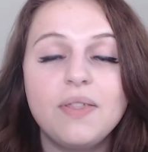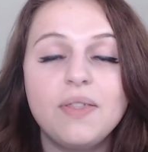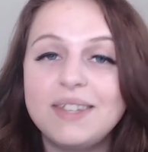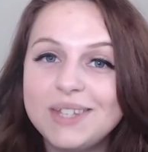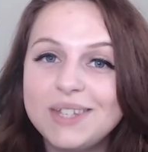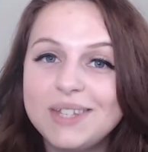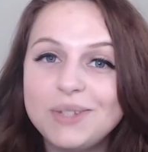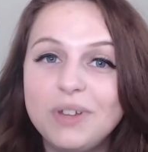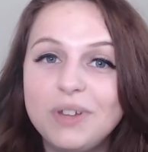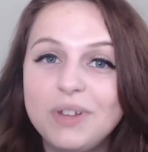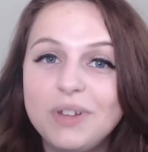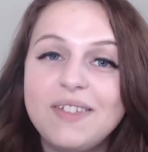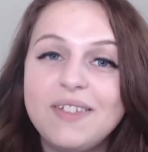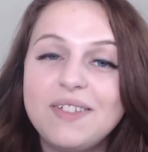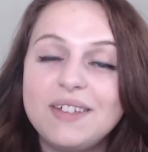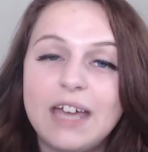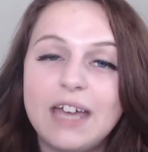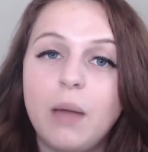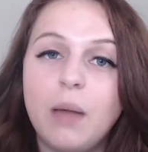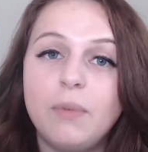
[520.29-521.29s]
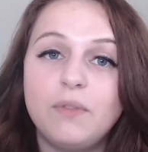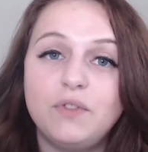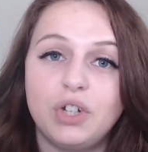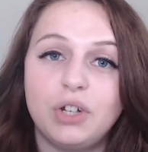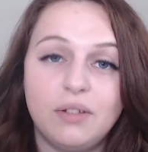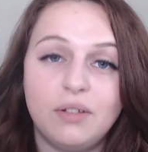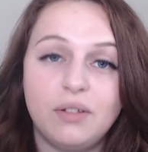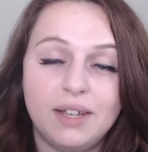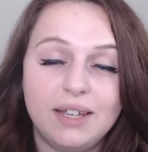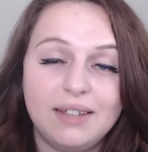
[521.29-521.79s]
This is really the type of
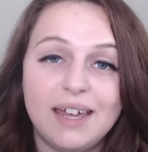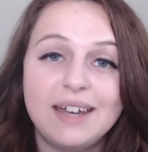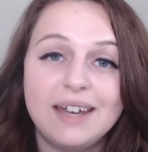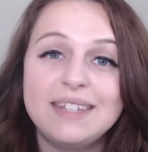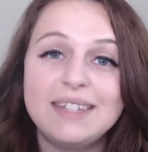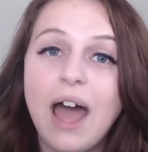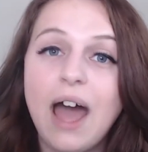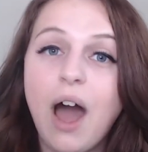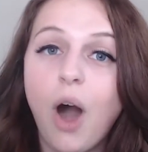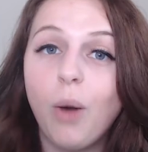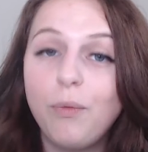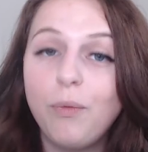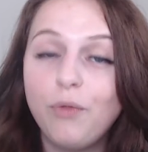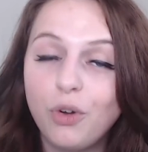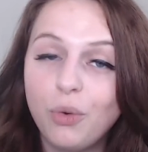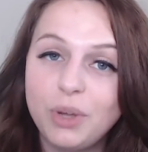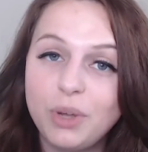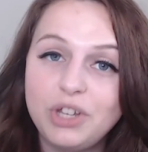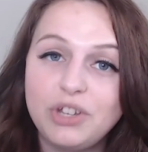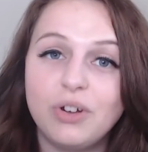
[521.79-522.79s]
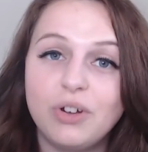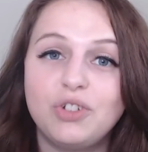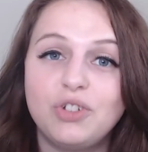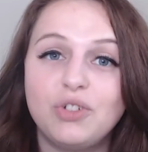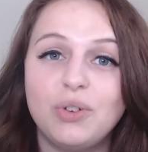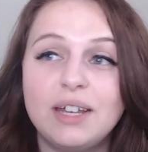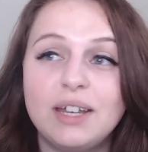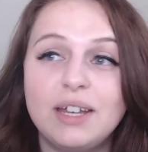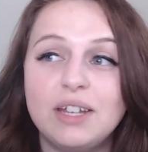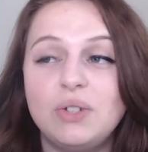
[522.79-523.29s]
journaling that is helpful when you're
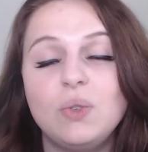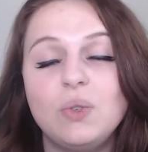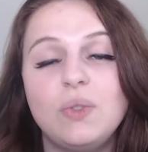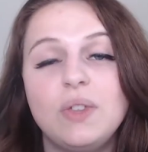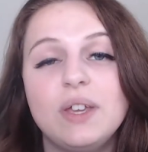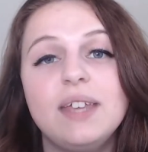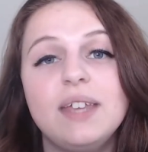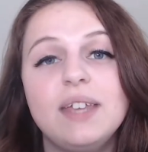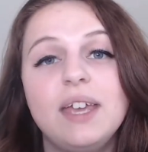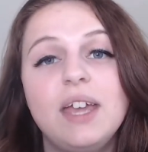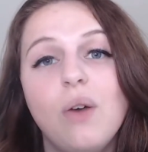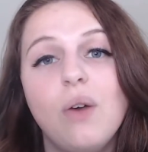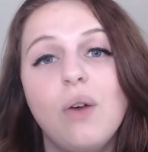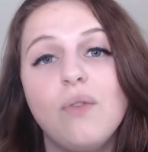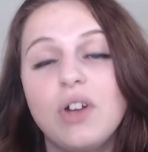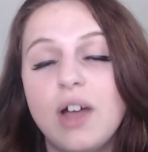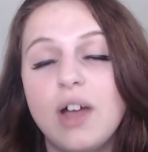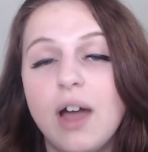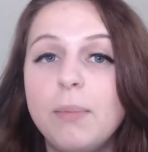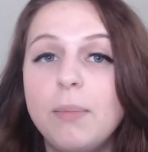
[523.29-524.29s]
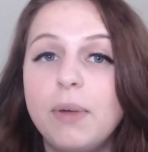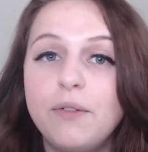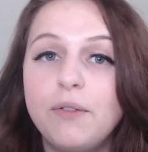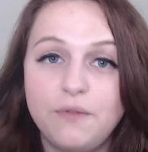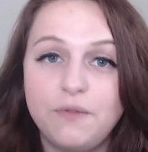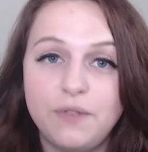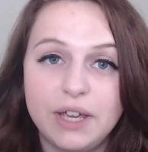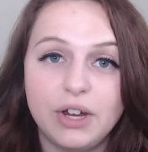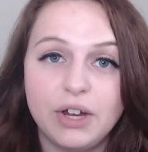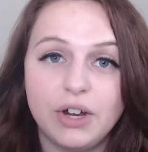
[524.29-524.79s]
trying to do things like overcome a
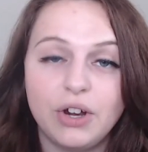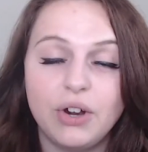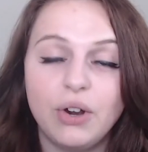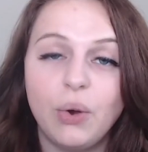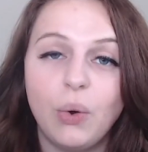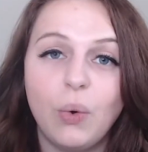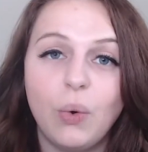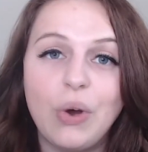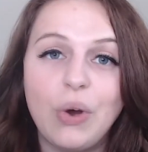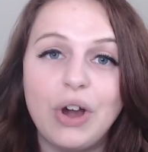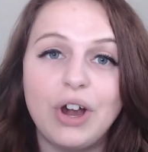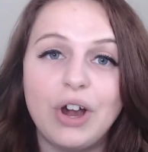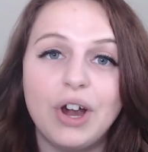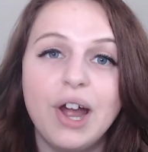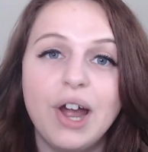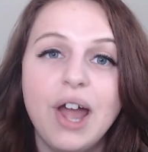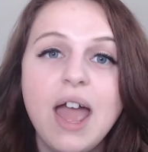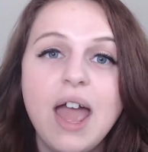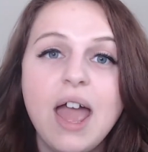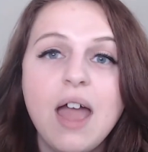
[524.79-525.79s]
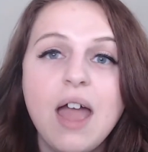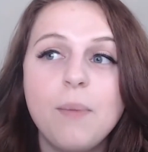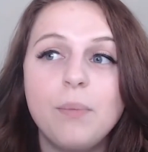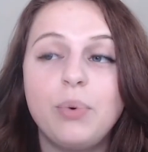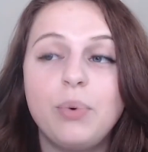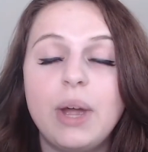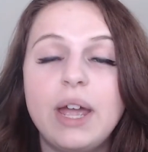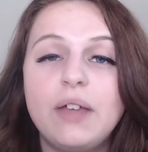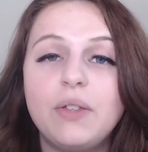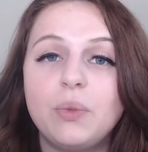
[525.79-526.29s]
fear or
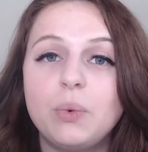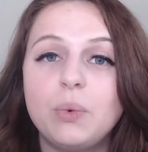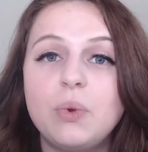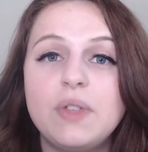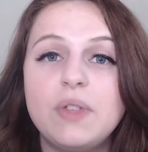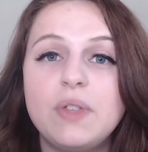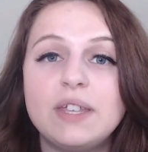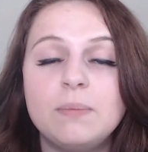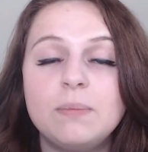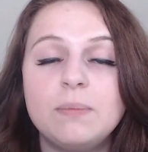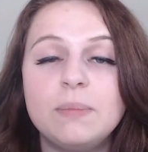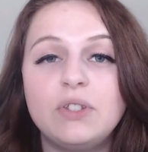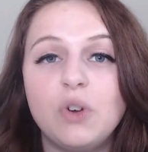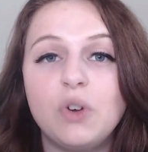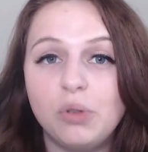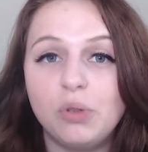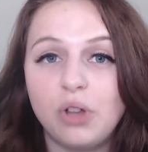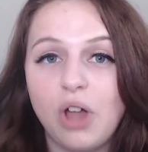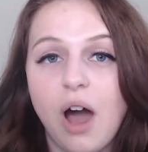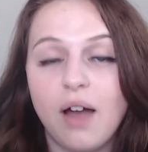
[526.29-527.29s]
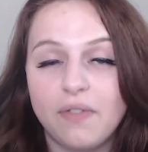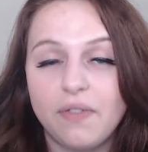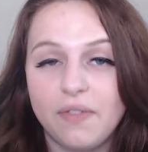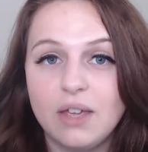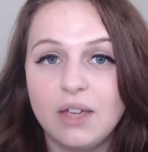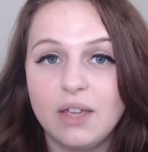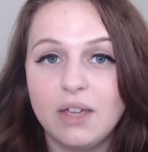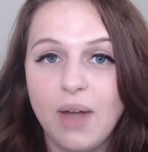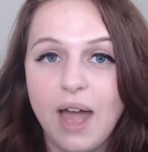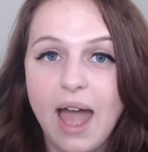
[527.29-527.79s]
break through this mental block
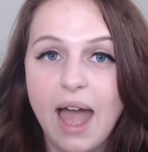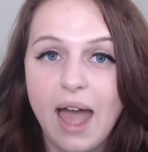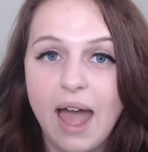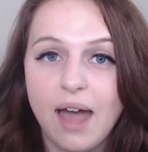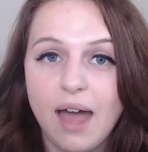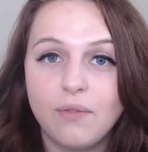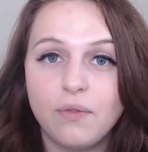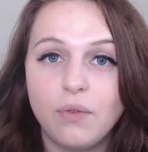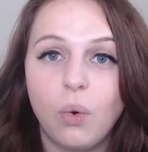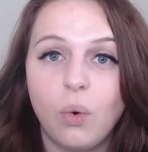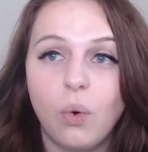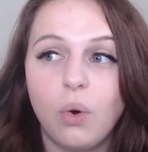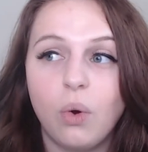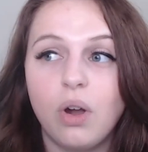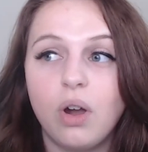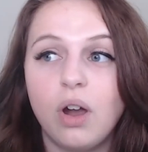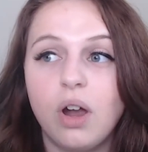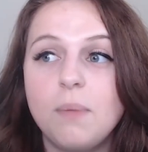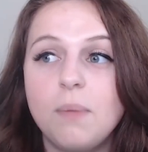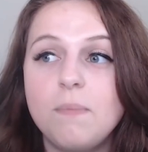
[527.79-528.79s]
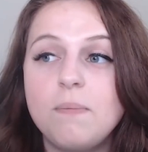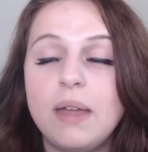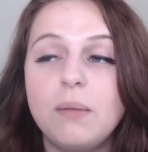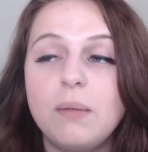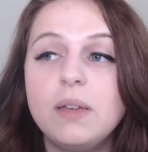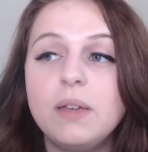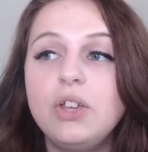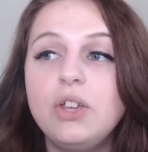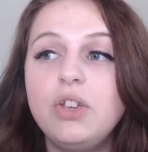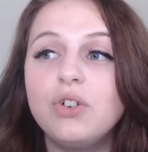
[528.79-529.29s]
that you have, or
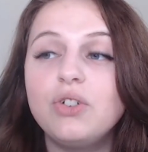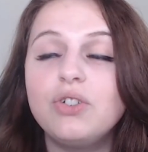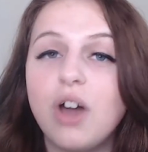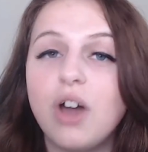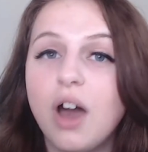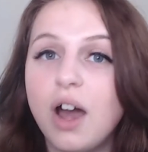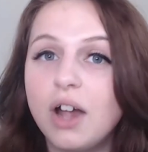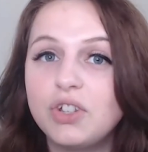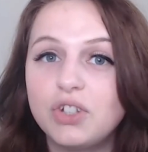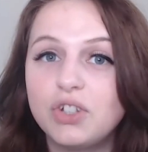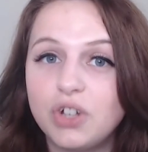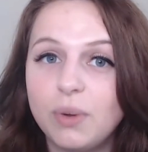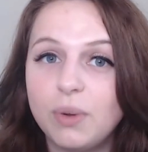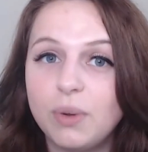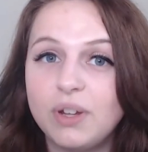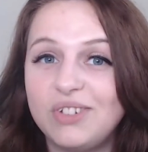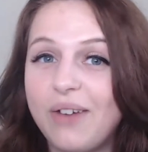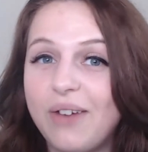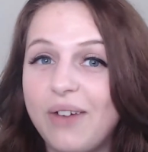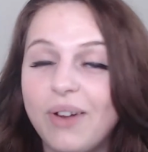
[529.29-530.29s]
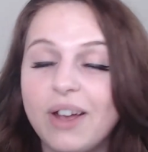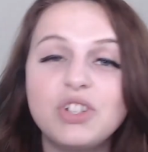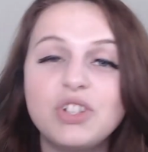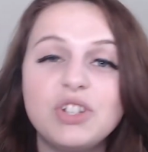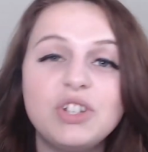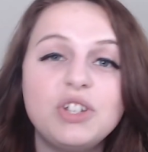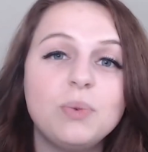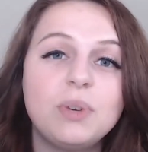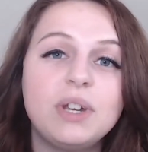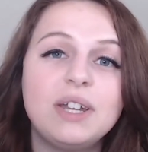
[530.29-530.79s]
maybe you're not sure what
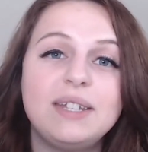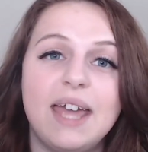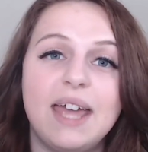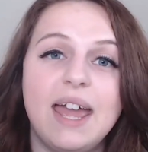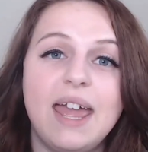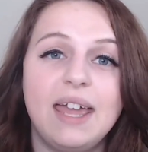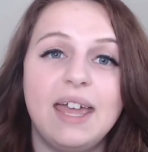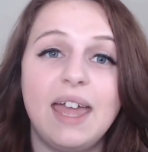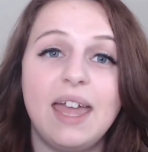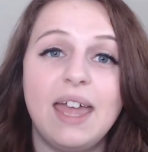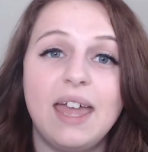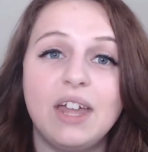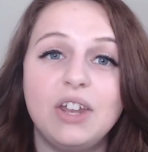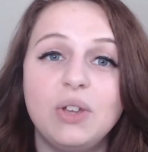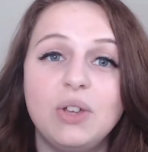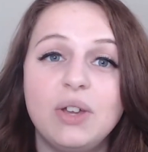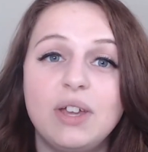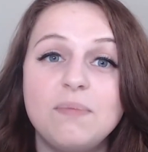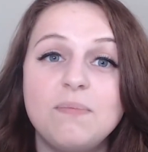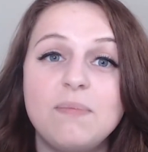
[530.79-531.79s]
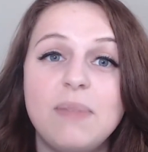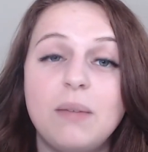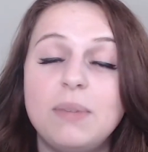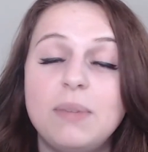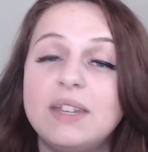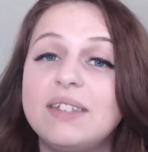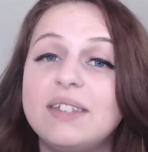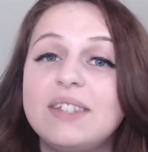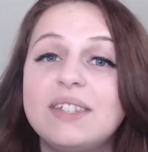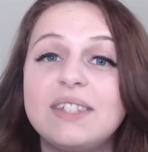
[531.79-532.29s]
direction you want to take, and you can
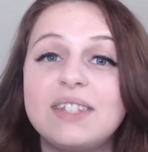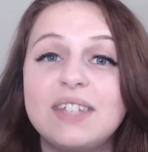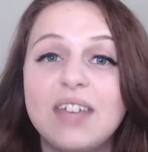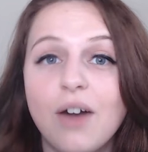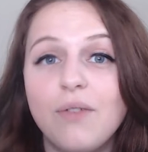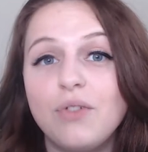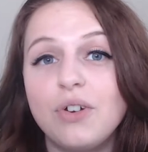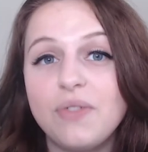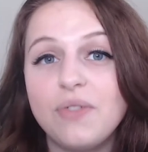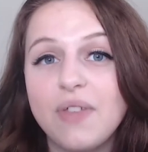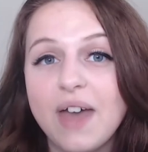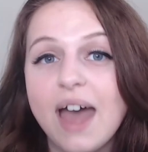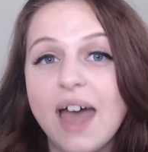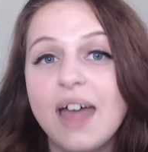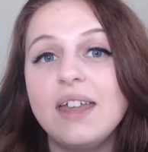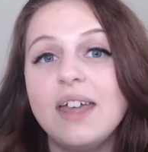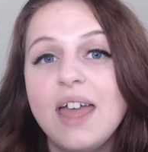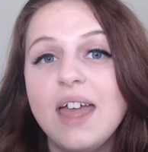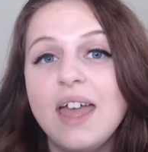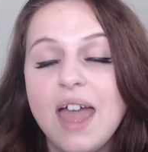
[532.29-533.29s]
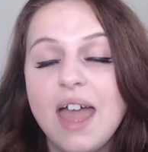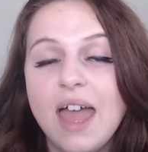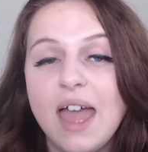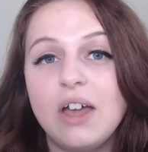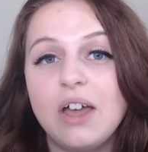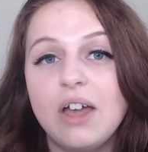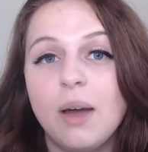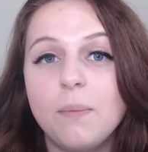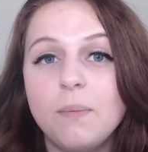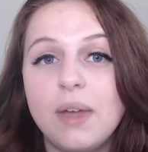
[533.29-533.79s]
maybe discover that
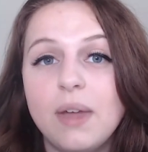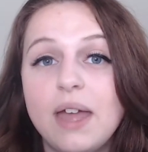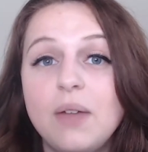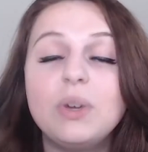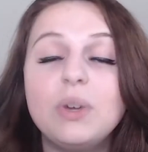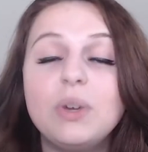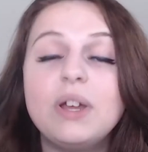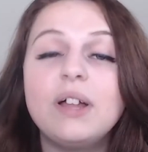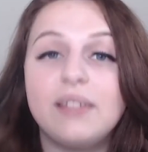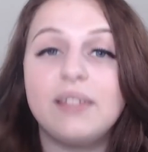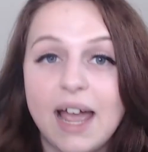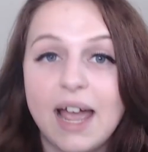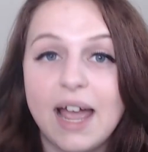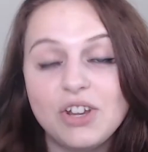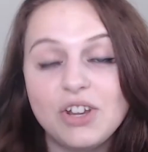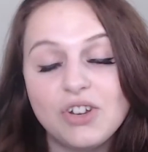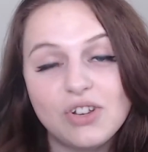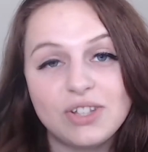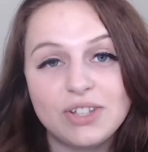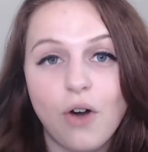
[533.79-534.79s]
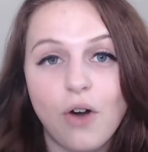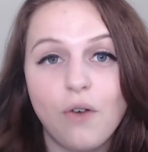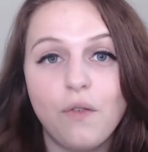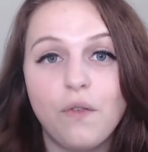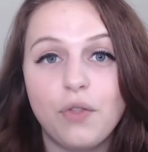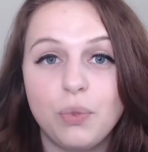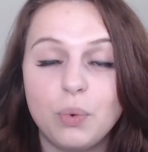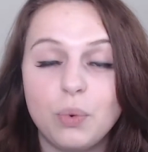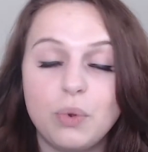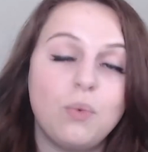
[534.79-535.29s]
and come and realign
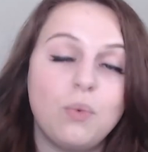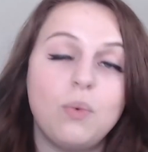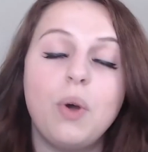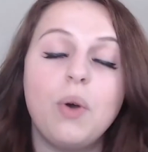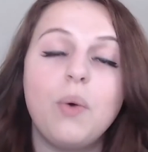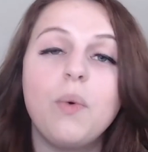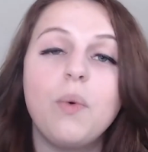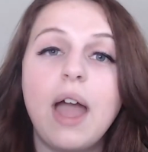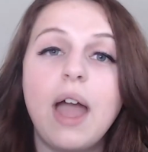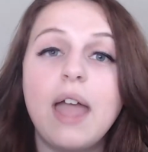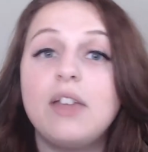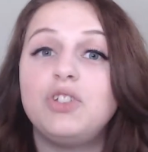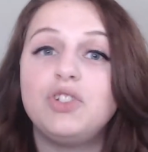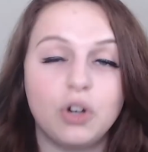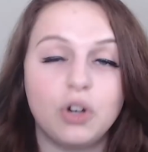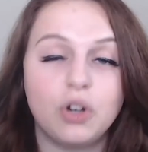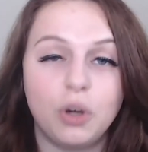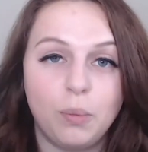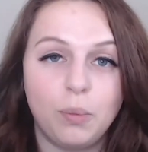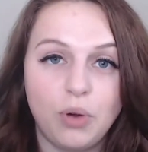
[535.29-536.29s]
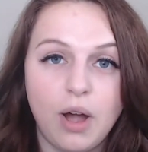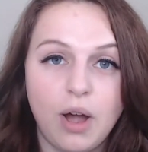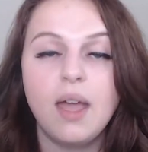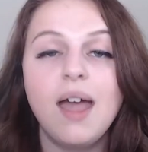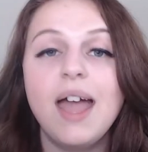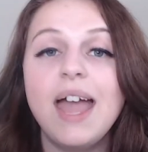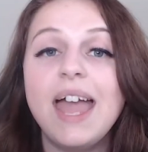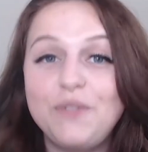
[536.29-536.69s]
yourself through a journal prompt.